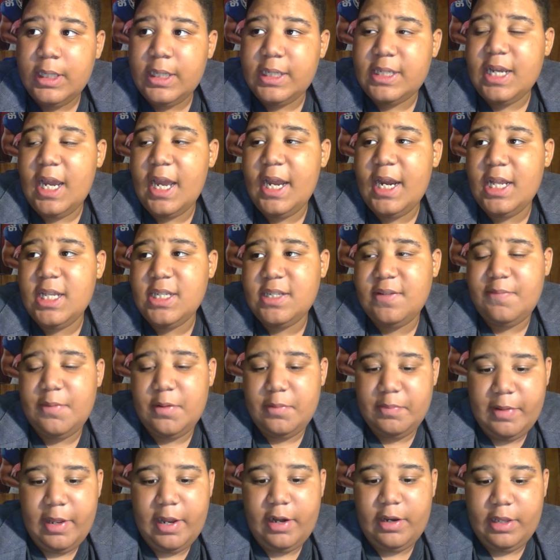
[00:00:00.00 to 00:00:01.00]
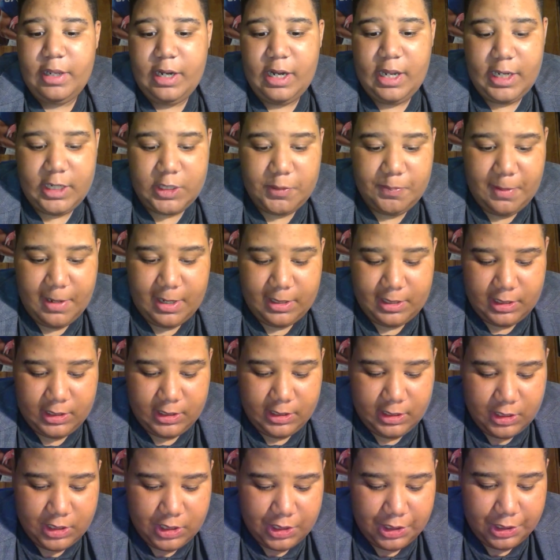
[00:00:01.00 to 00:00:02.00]
Tight ends have been better than I expected
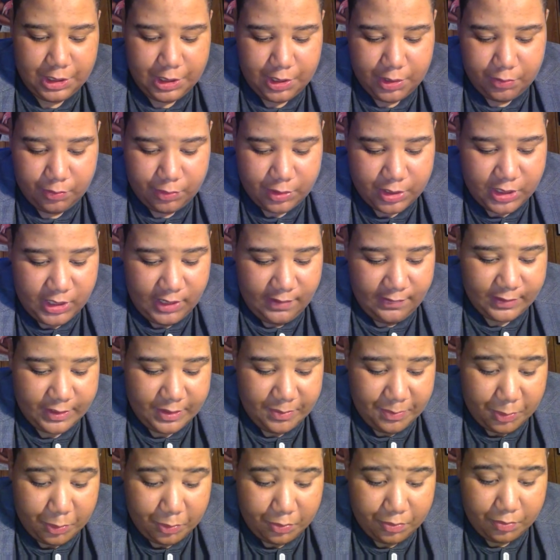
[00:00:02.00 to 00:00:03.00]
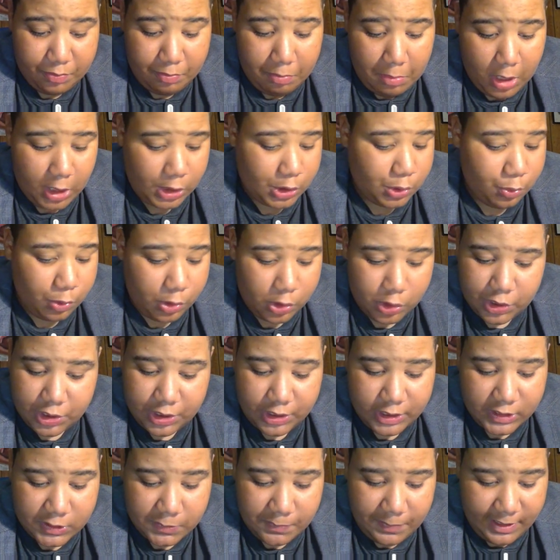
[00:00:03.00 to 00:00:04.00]
this year. The receivers have been much worse
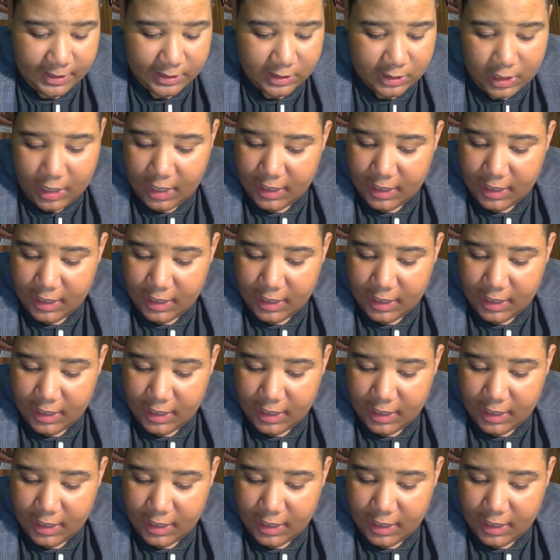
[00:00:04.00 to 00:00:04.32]
than expected.